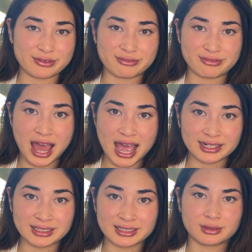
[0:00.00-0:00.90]

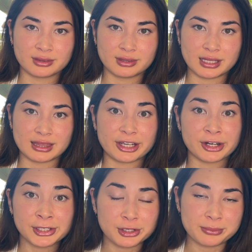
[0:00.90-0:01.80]
fact that there
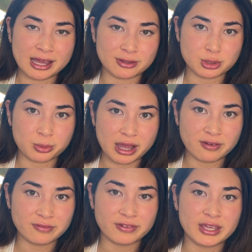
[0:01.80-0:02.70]
are about
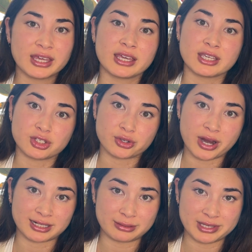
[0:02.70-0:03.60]
12
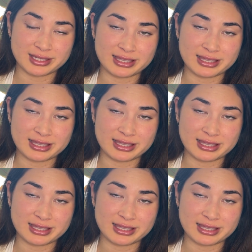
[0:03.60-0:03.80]
hysterectomies